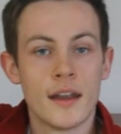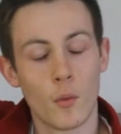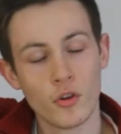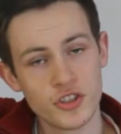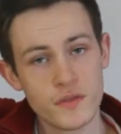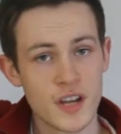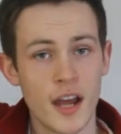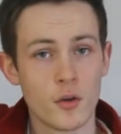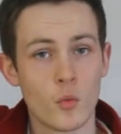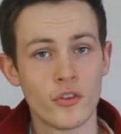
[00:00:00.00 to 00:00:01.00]
Now once you've
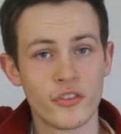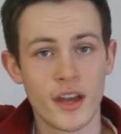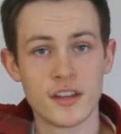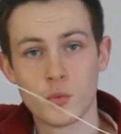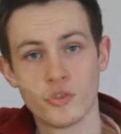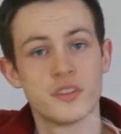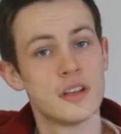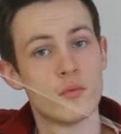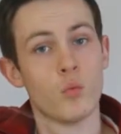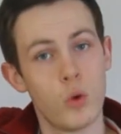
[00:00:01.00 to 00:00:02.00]
tied on one side, you want to
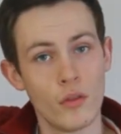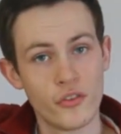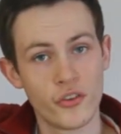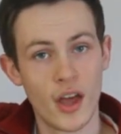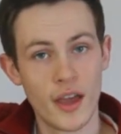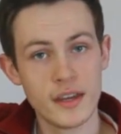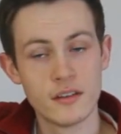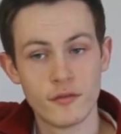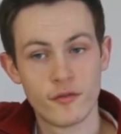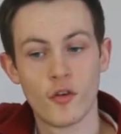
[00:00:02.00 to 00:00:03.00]
leave one
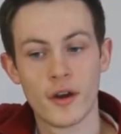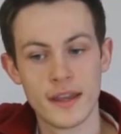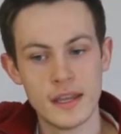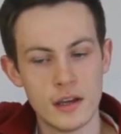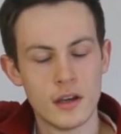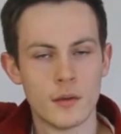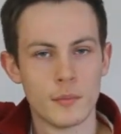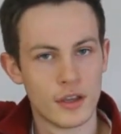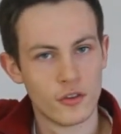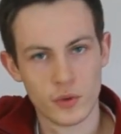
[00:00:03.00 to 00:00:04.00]
side free
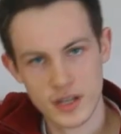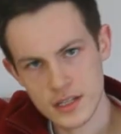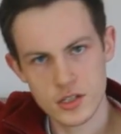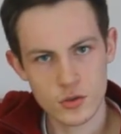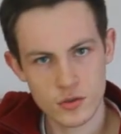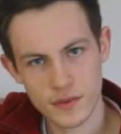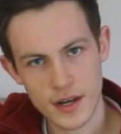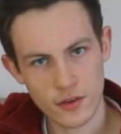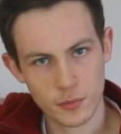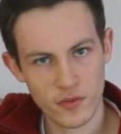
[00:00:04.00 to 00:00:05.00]
because we need to do
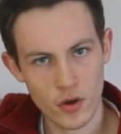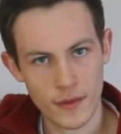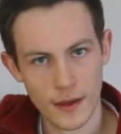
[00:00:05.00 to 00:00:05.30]
something else before